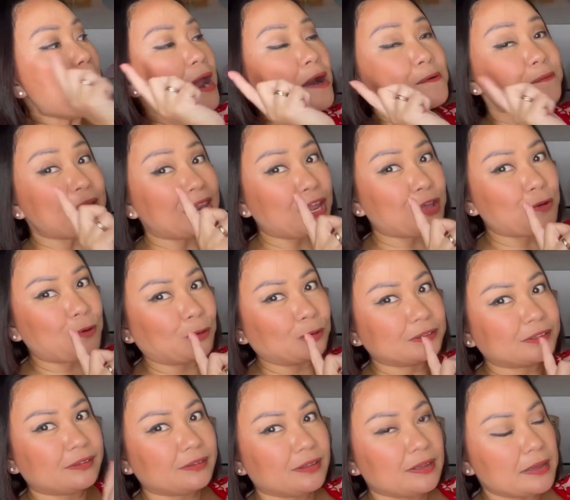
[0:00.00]
really gold
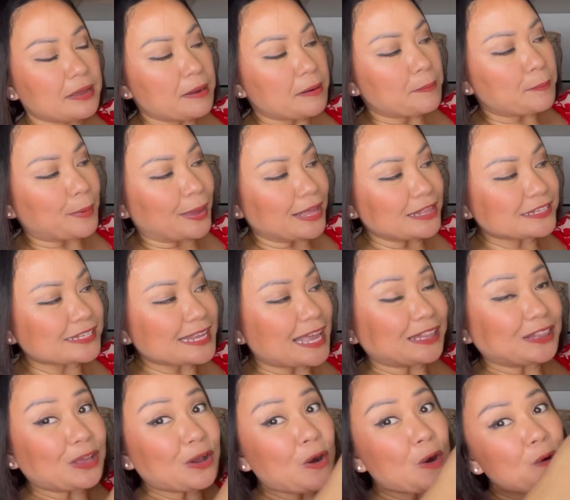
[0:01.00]
prints,
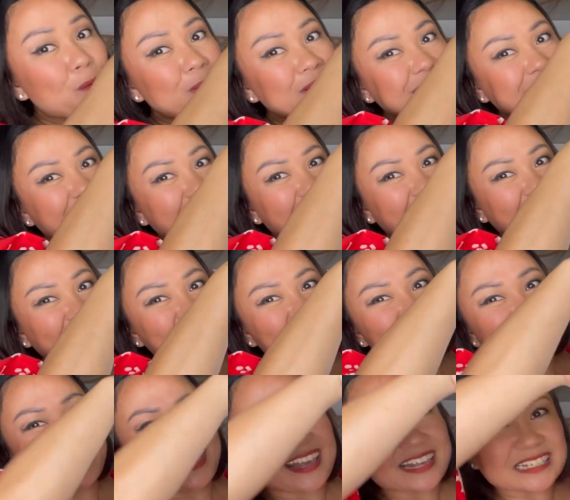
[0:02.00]
and they always
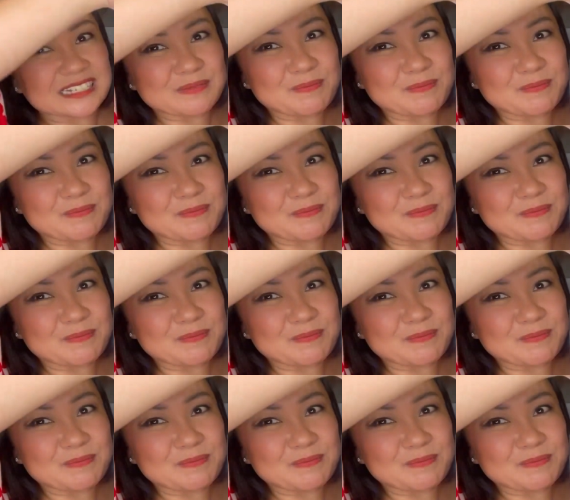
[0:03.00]
have this